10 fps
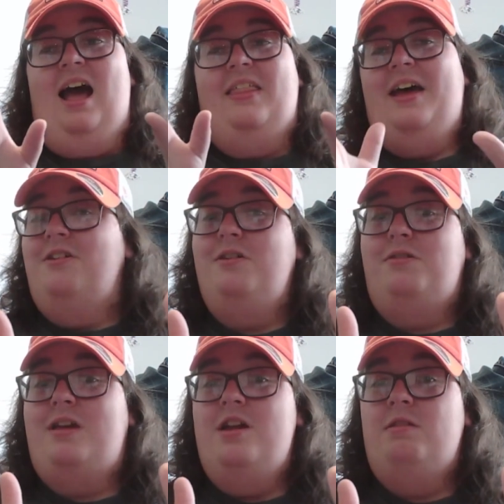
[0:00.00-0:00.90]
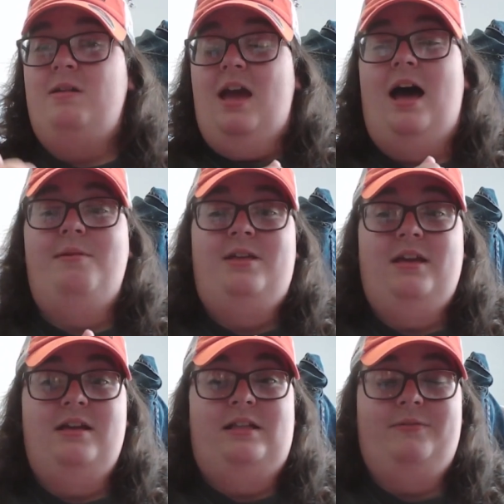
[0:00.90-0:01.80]
that hook scares me. I'm
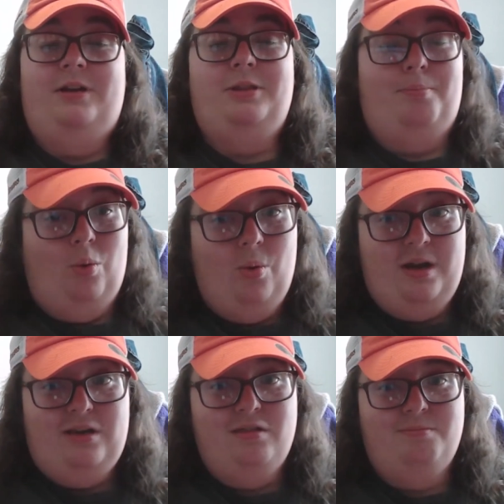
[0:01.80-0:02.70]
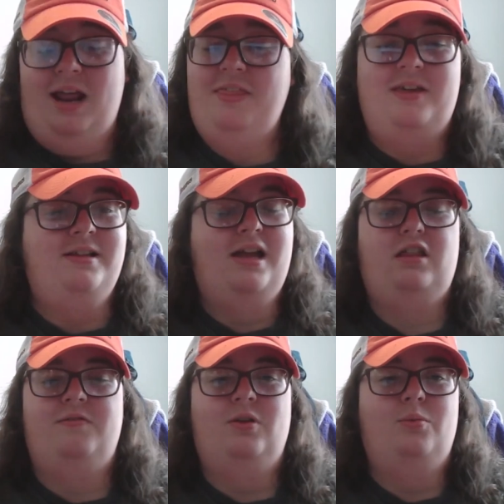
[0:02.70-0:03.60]
taking Cleveland on the point, but I think
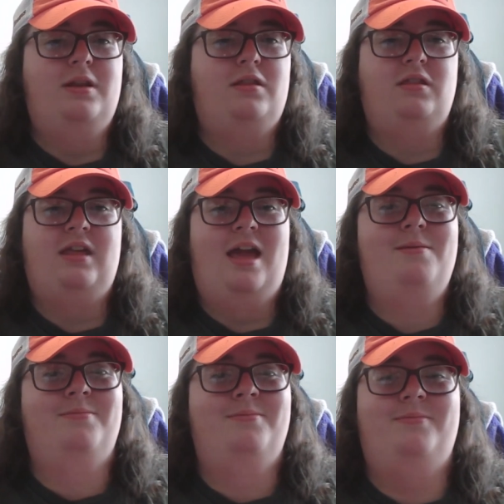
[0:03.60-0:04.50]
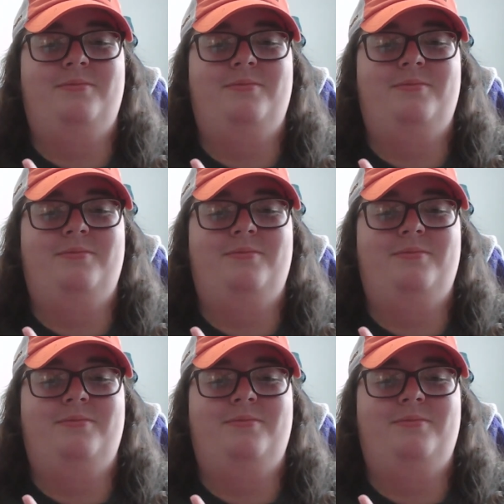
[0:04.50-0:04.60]
Jacksonville wins this game.